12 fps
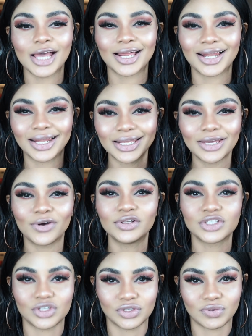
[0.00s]
click on
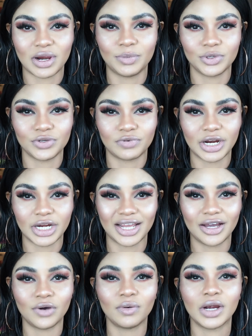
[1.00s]
the subscribe button right
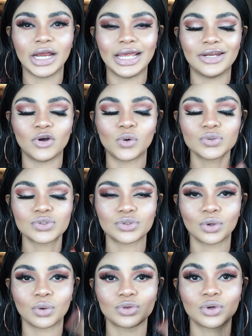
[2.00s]
now and
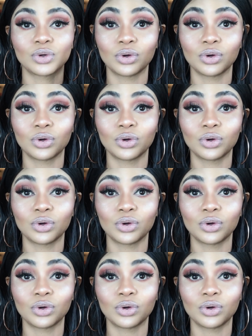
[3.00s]
also turn